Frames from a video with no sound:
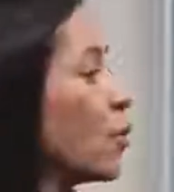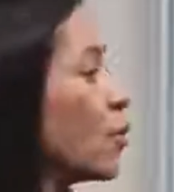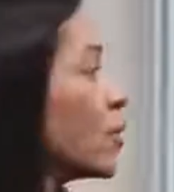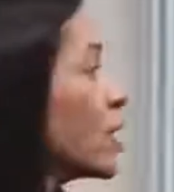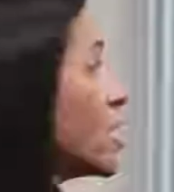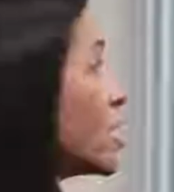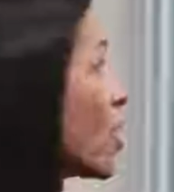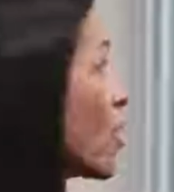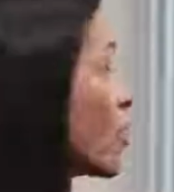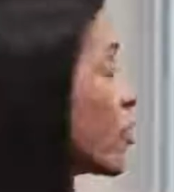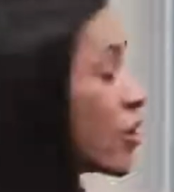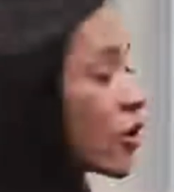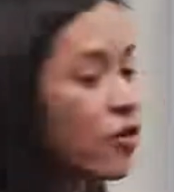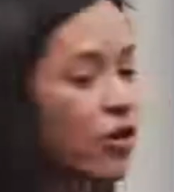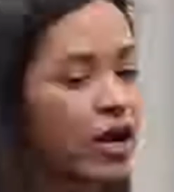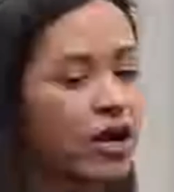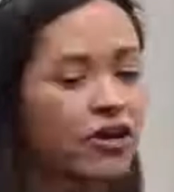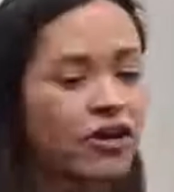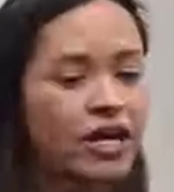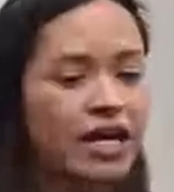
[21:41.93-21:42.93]
We know that
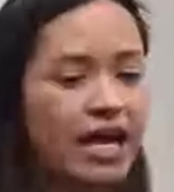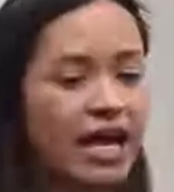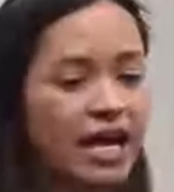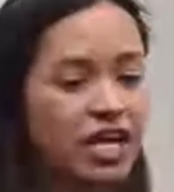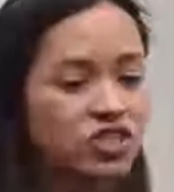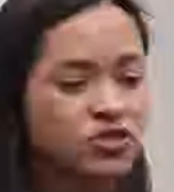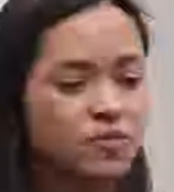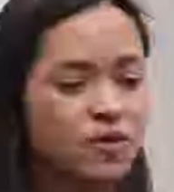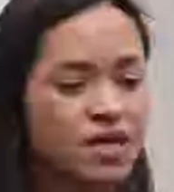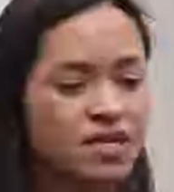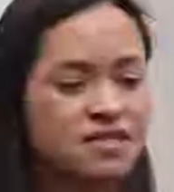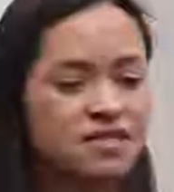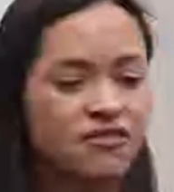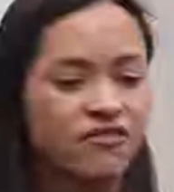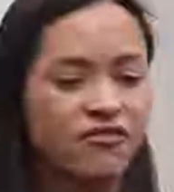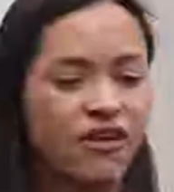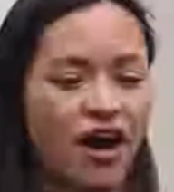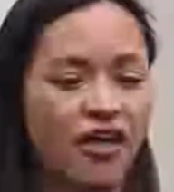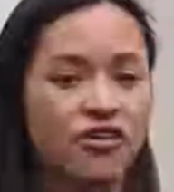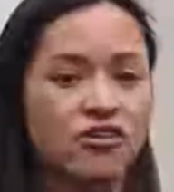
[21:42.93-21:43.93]
greater engagement
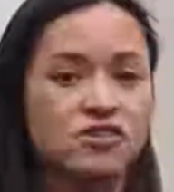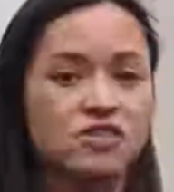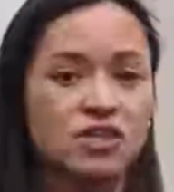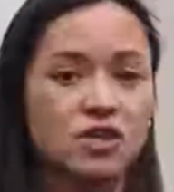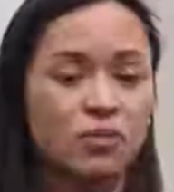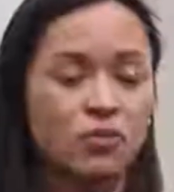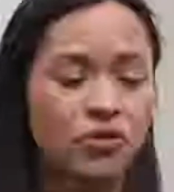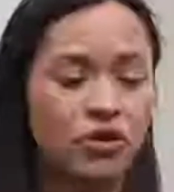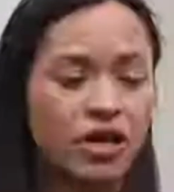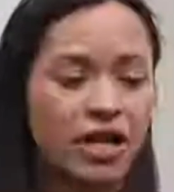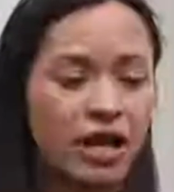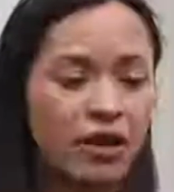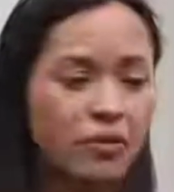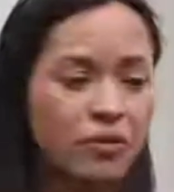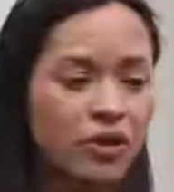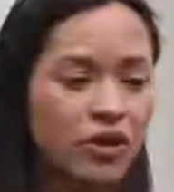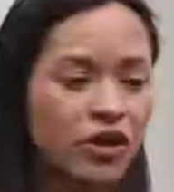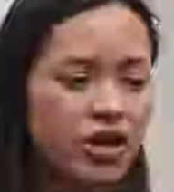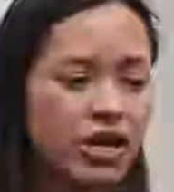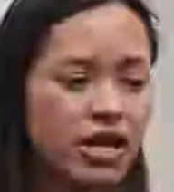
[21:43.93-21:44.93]
of fathers in the prenatal
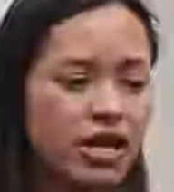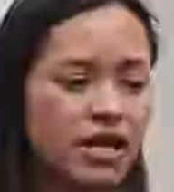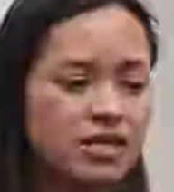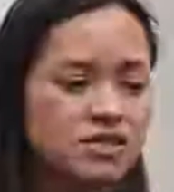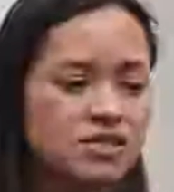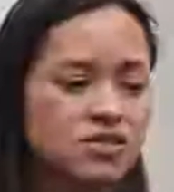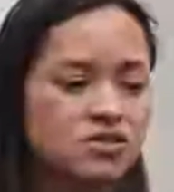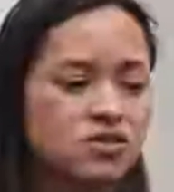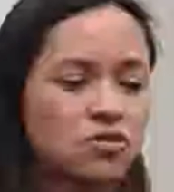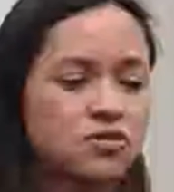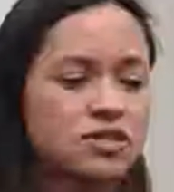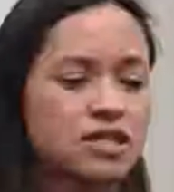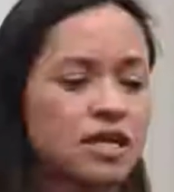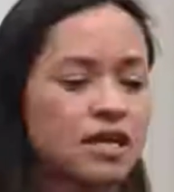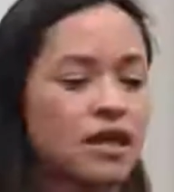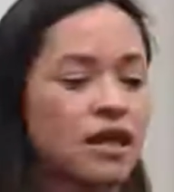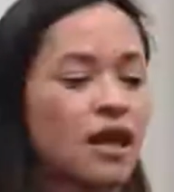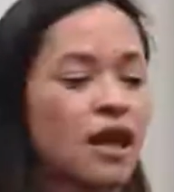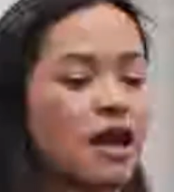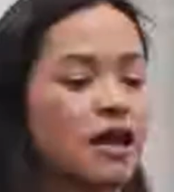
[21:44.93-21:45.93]
period is
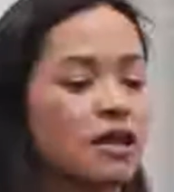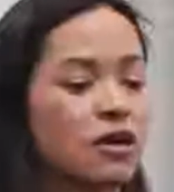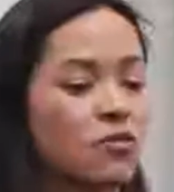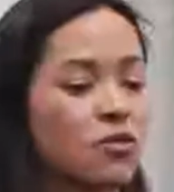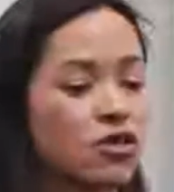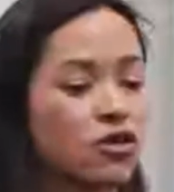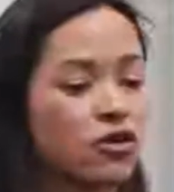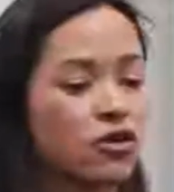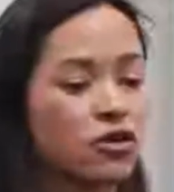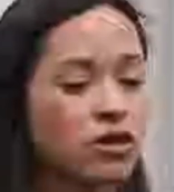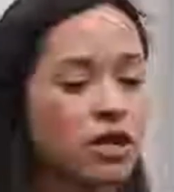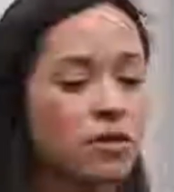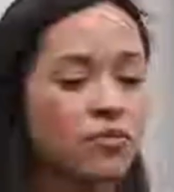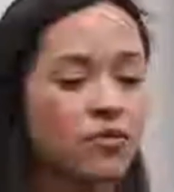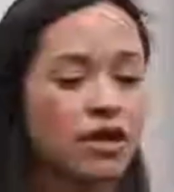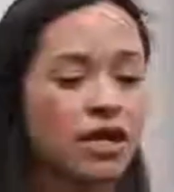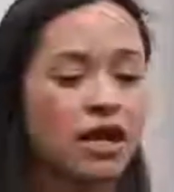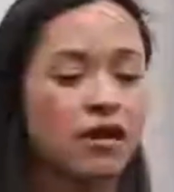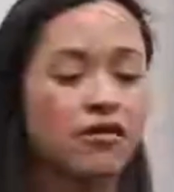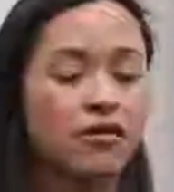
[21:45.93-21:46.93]
associated with early
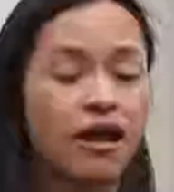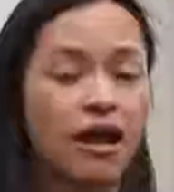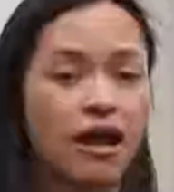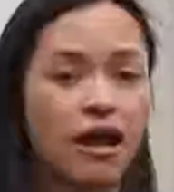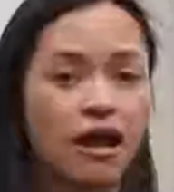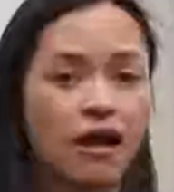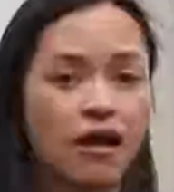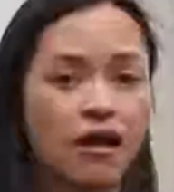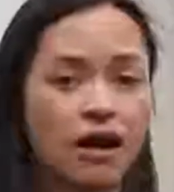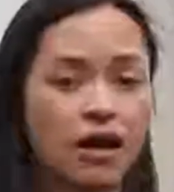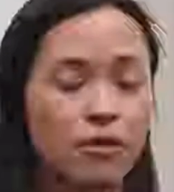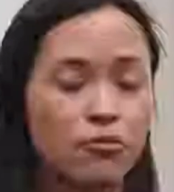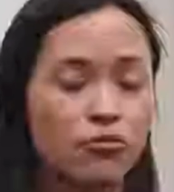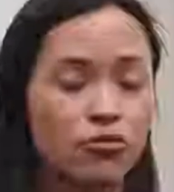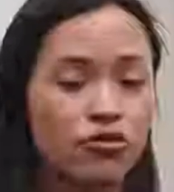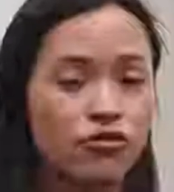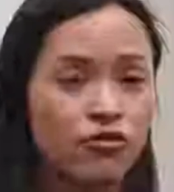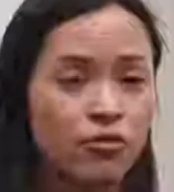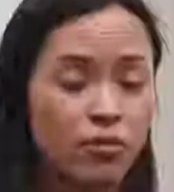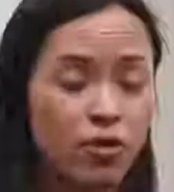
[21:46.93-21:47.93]
prenatal care and
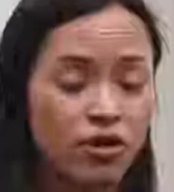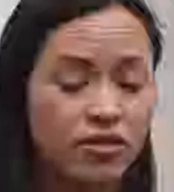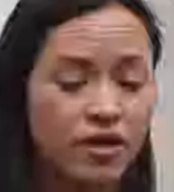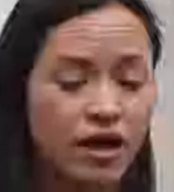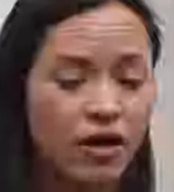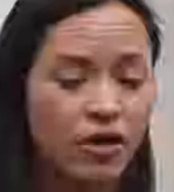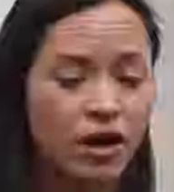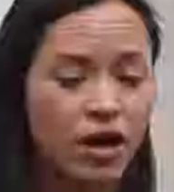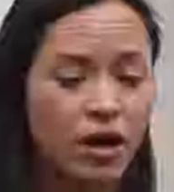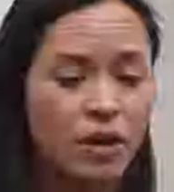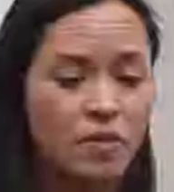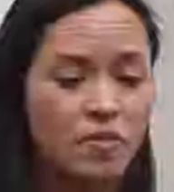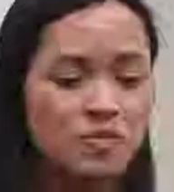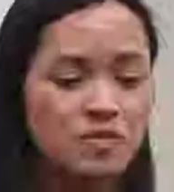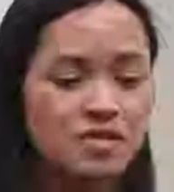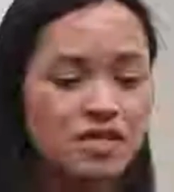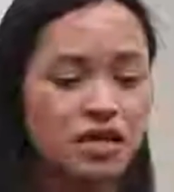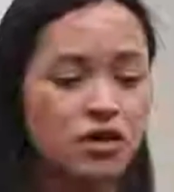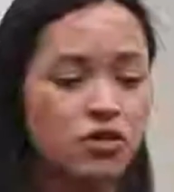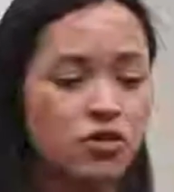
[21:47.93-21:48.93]
improved birth
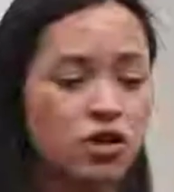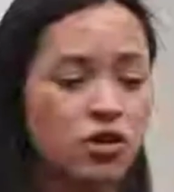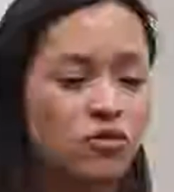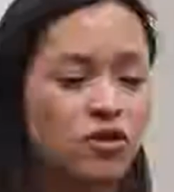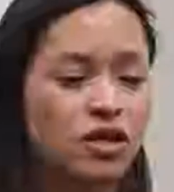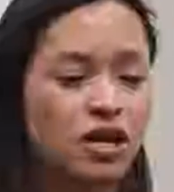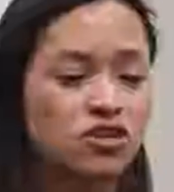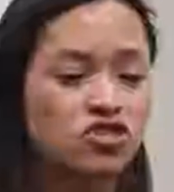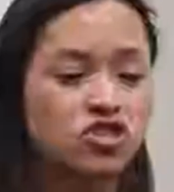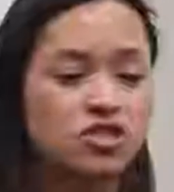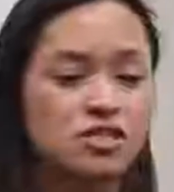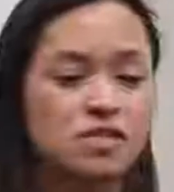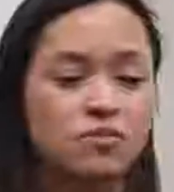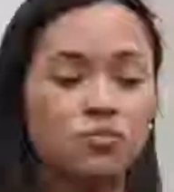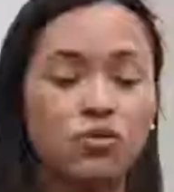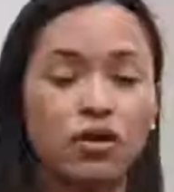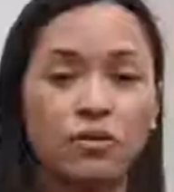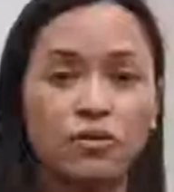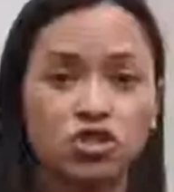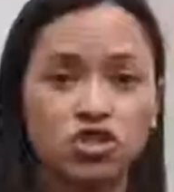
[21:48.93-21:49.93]
outcomes, including reductions in
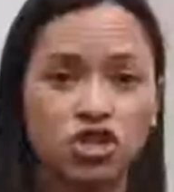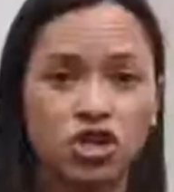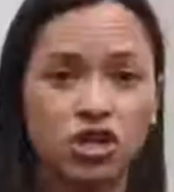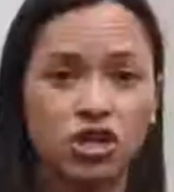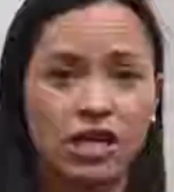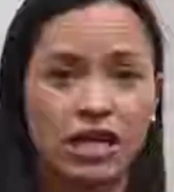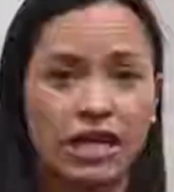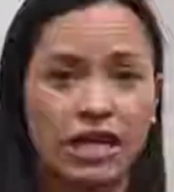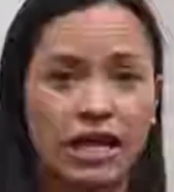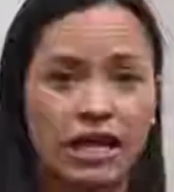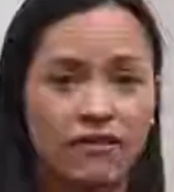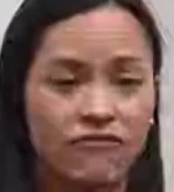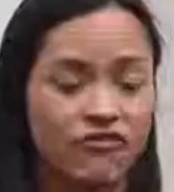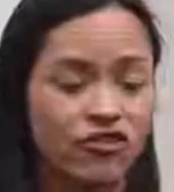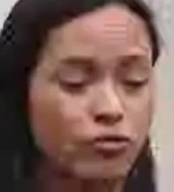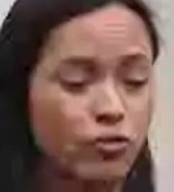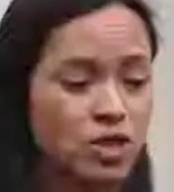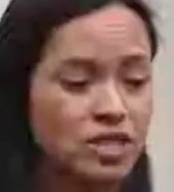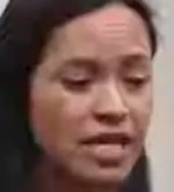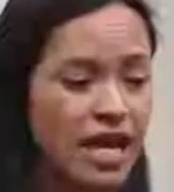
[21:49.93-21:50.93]
prematurity and
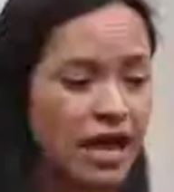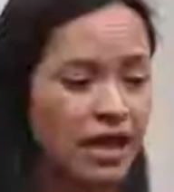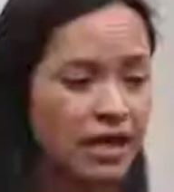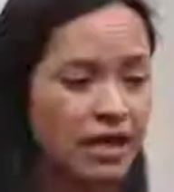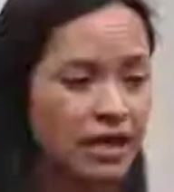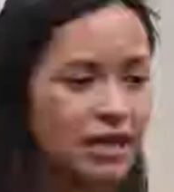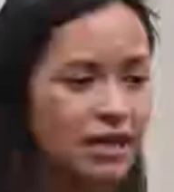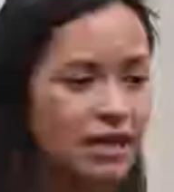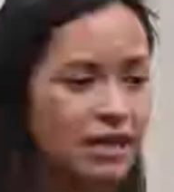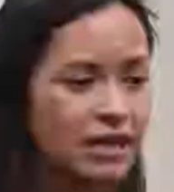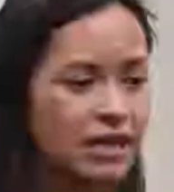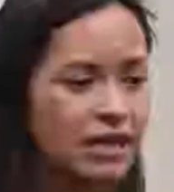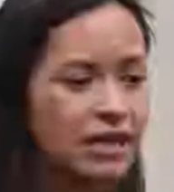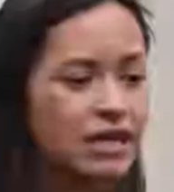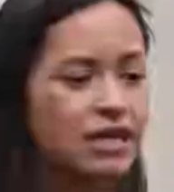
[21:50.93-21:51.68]
infant mortality.